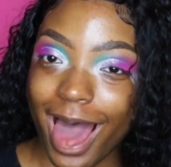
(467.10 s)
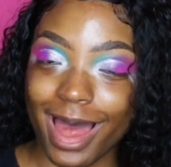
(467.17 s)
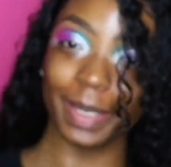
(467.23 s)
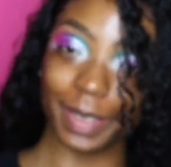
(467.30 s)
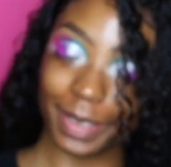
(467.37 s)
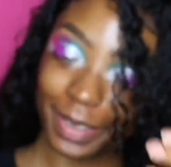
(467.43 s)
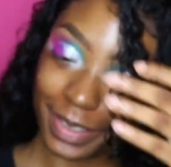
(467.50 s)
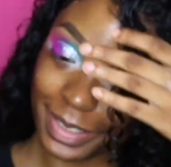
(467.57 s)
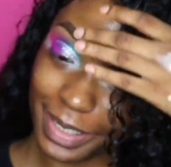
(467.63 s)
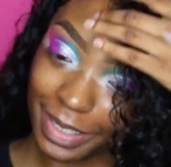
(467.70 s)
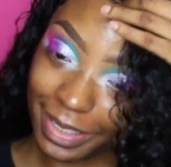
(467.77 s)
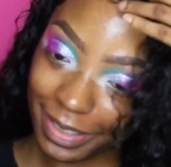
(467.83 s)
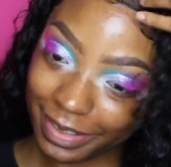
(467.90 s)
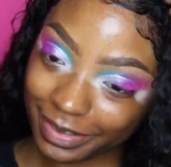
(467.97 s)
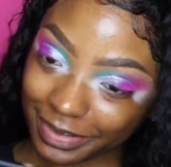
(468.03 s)
Hey
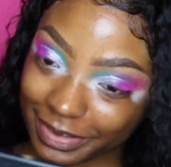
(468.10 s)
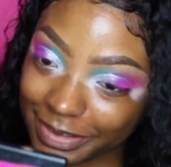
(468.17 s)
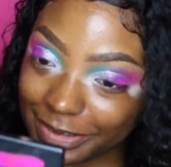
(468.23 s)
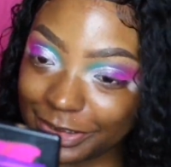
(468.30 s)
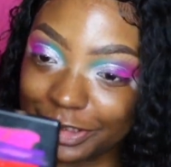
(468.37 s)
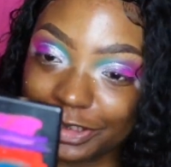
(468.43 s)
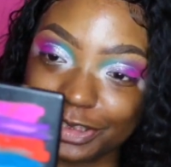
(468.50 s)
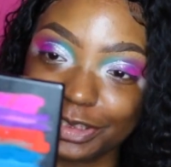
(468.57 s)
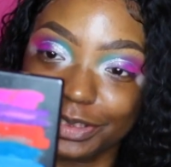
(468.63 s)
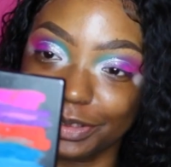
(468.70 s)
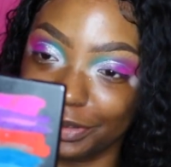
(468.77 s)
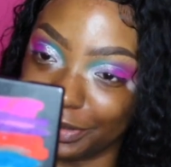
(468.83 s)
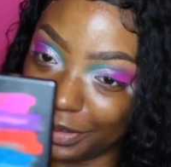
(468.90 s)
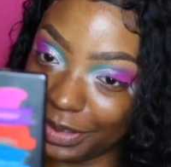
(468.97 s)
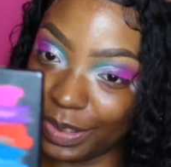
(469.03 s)
Ash,
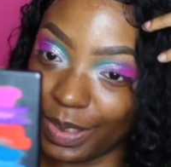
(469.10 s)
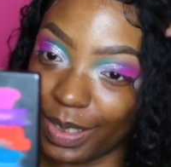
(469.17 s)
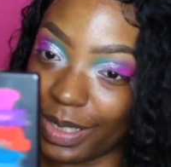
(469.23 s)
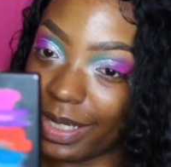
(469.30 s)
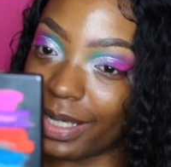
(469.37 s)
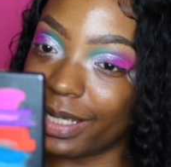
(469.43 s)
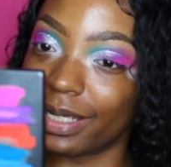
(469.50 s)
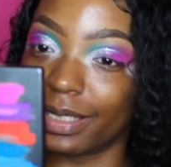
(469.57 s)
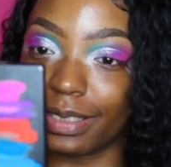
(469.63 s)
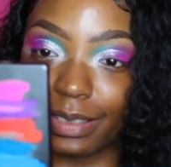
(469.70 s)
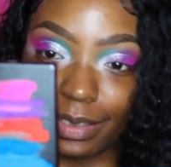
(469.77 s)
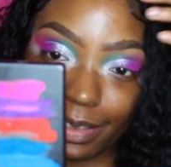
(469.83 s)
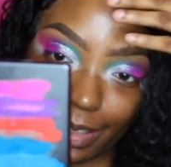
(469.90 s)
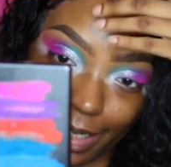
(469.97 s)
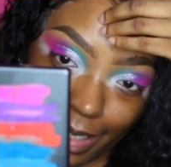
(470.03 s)

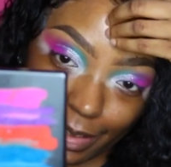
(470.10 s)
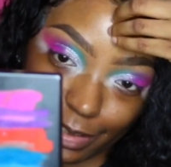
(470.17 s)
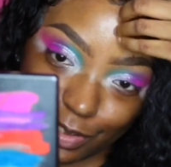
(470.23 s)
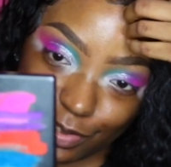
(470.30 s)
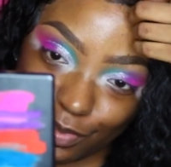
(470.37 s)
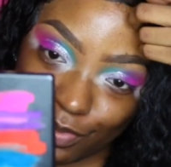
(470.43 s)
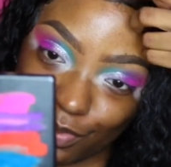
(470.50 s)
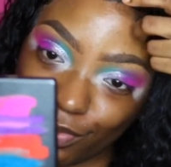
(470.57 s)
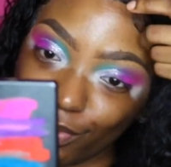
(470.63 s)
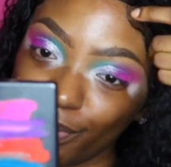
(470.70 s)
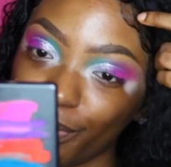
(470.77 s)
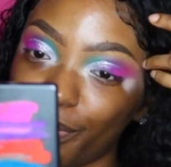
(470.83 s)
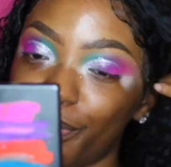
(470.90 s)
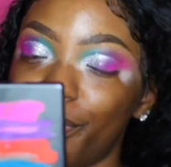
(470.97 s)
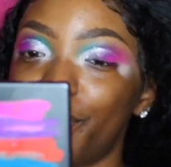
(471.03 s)
not too
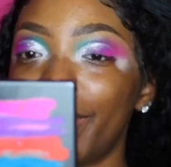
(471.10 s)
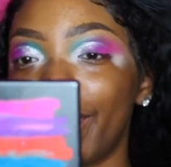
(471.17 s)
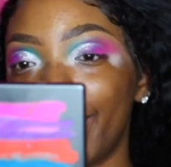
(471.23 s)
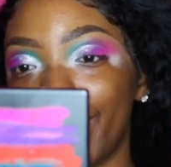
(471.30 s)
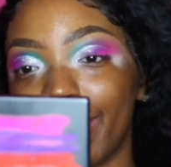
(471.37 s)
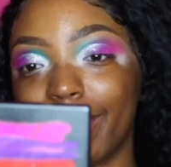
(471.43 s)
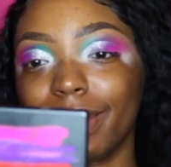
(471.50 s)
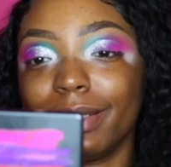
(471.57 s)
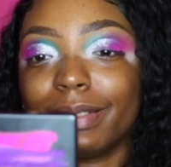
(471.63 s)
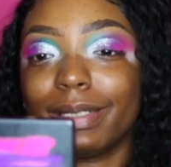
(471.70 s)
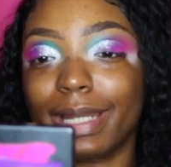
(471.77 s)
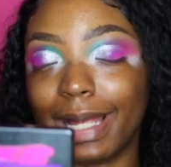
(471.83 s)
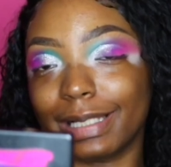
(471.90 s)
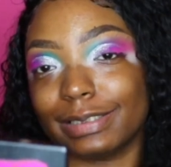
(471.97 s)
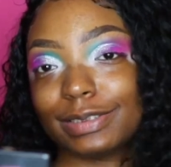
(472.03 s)
bad,
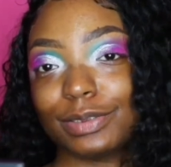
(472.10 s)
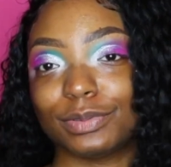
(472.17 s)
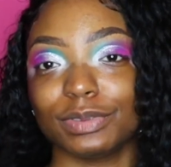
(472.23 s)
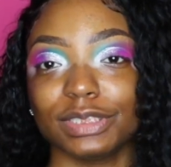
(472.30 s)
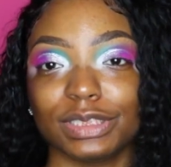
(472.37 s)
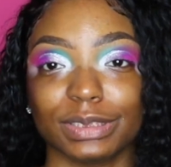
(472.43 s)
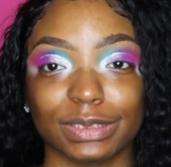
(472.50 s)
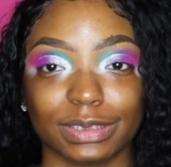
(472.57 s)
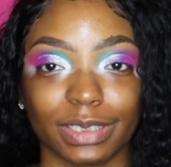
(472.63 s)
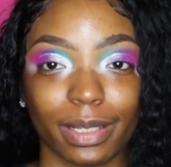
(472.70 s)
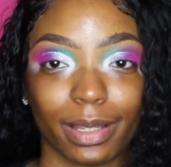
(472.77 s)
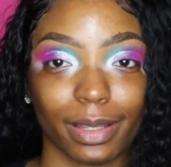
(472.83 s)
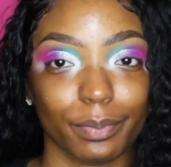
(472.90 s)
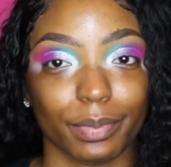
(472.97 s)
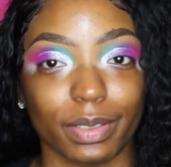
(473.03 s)
not too
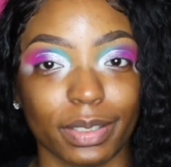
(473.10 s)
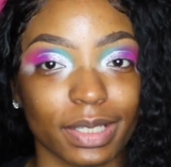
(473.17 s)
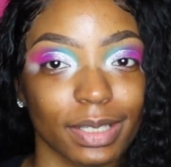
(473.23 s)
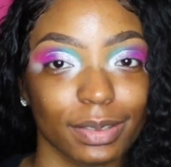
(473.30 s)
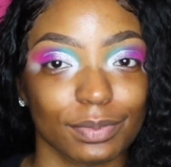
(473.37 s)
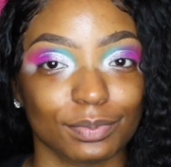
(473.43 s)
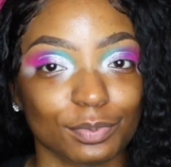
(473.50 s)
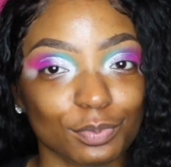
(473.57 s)
shabby.